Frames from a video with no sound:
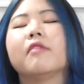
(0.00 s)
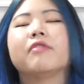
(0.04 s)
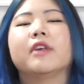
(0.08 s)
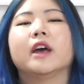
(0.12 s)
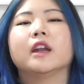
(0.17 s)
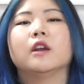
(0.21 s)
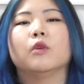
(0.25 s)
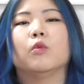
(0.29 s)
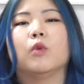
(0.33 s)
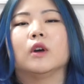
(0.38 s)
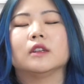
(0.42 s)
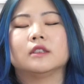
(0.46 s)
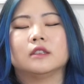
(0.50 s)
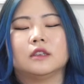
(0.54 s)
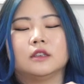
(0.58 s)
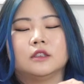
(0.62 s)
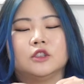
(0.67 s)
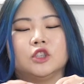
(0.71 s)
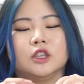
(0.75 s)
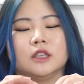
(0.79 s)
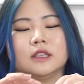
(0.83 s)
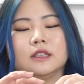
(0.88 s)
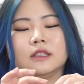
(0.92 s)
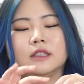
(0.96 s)
that it wasn't
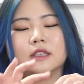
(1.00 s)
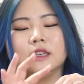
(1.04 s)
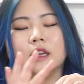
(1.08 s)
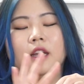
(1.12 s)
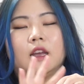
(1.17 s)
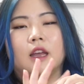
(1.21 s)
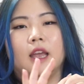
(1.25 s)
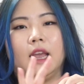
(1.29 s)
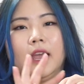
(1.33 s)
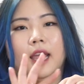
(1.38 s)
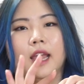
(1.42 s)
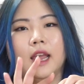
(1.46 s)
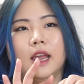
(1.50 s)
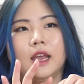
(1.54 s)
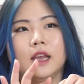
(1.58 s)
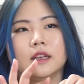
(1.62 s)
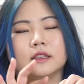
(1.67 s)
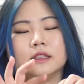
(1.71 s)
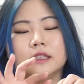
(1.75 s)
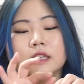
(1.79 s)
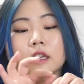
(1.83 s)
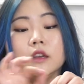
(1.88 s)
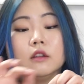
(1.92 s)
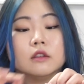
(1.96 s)
just a
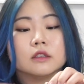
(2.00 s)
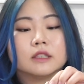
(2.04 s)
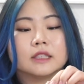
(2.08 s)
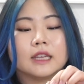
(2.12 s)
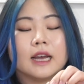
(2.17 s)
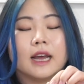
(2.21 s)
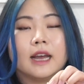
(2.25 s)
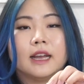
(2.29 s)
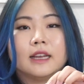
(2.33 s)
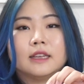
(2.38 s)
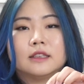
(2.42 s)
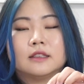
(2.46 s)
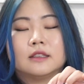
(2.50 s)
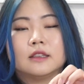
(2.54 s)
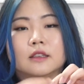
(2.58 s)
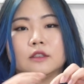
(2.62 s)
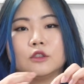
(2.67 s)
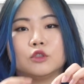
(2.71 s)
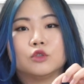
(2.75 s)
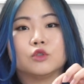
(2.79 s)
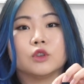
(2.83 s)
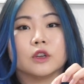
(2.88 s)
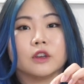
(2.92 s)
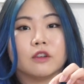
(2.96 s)
single size
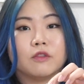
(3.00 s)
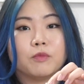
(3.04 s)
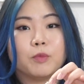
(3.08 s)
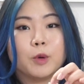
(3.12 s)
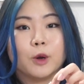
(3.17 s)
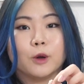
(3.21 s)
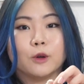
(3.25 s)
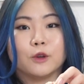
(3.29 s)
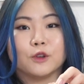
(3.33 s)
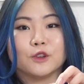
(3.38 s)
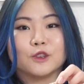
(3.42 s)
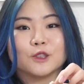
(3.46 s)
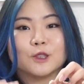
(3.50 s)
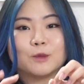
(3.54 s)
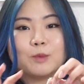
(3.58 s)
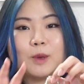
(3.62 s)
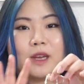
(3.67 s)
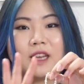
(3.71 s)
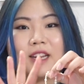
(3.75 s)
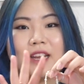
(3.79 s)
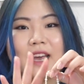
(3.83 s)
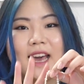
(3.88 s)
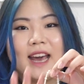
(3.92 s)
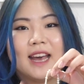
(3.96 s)
string of pearls,
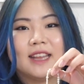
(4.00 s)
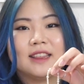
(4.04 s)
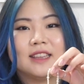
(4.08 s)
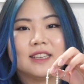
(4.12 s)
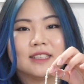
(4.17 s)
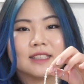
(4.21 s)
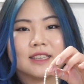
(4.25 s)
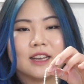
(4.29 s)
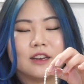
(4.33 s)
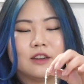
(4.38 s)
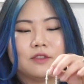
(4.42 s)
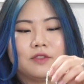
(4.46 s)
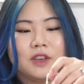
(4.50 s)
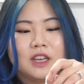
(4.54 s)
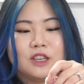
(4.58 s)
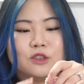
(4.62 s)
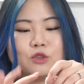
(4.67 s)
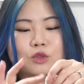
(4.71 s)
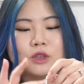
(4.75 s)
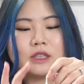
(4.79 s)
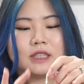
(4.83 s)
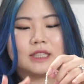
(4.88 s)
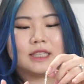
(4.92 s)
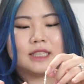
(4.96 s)
but had this kind of
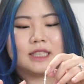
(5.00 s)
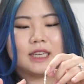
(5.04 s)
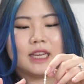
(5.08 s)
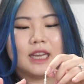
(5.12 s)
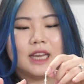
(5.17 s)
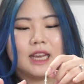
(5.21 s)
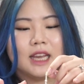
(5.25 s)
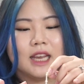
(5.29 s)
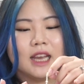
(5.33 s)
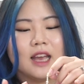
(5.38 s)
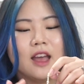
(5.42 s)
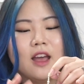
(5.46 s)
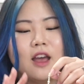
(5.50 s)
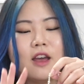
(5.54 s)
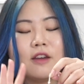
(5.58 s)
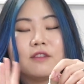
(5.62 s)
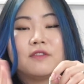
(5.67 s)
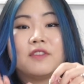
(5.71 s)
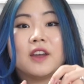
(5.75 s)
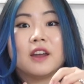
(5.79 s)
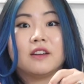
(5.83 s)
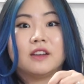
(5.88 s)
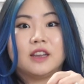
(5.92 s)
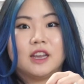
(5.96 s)
interesting
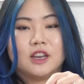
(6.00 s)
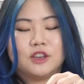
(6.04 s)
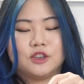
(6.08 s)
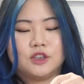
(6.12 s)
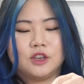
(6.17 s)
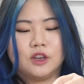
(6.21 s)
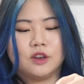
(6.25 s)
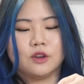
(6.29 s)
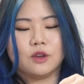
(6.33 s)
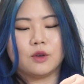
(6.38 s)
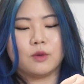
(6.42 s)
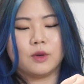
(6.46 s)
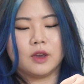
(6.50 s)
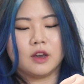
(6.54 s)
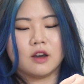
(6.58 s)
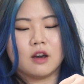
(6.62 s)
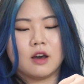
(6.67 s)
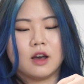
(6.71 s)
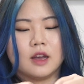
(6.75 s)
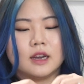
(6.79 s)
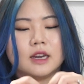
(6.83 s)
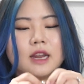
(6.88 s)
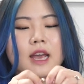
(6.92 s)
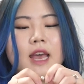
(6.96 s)
variation going on.